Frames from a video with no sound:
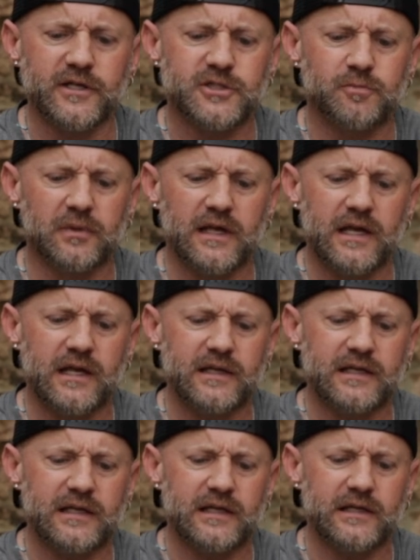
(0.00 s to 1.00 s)
inch blade
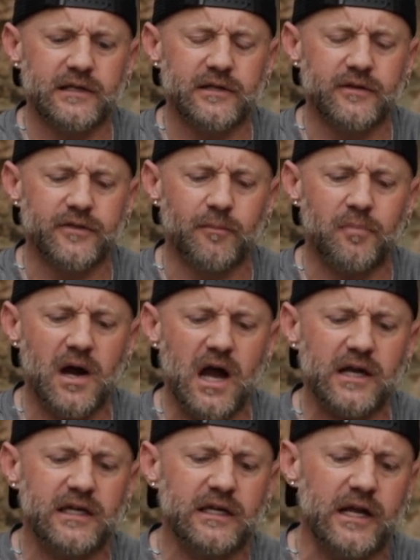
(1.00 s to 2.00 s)
in the
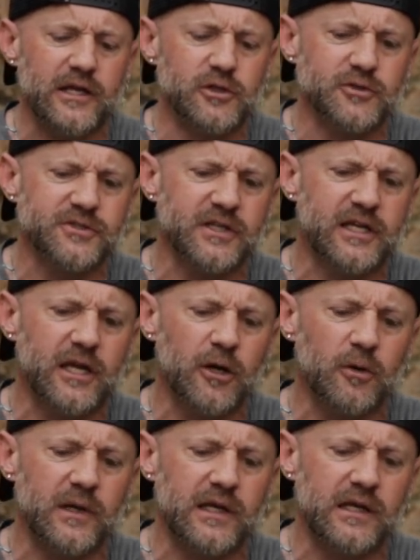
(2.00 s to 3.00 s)
pocket. I used to
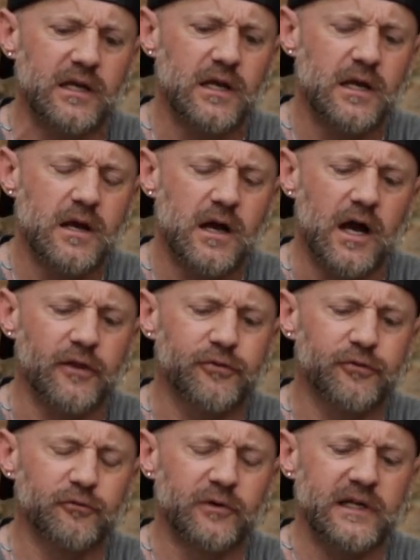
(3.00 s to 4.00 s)
carry a
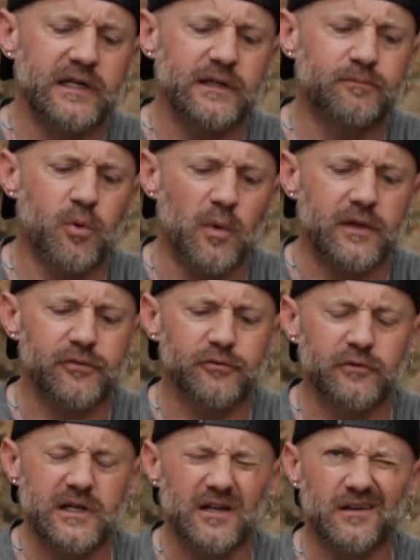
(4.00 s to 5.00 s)

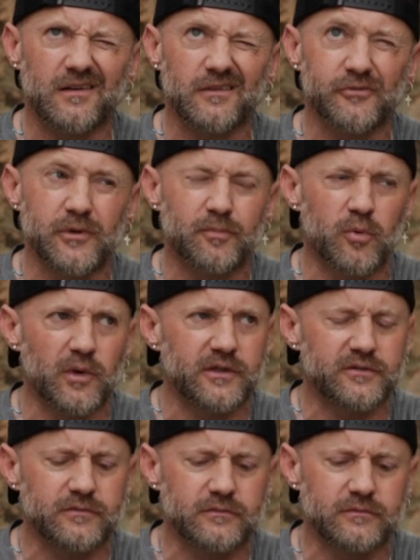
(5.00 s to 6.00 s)
3.14,